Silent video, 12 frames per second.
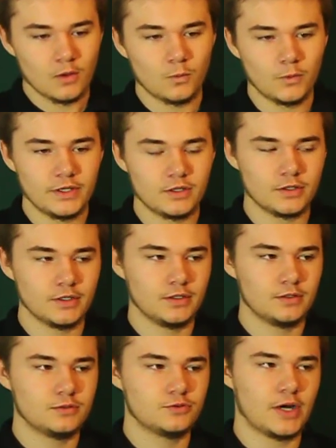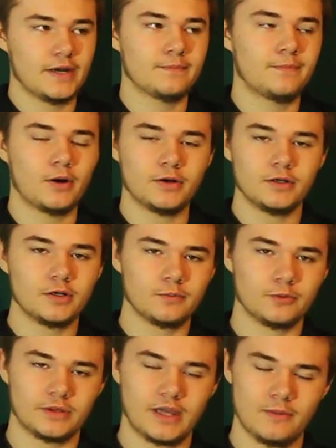We could try to partner
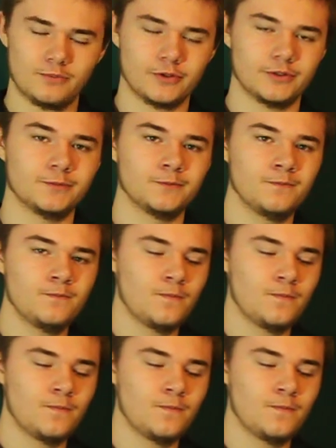up with Capstone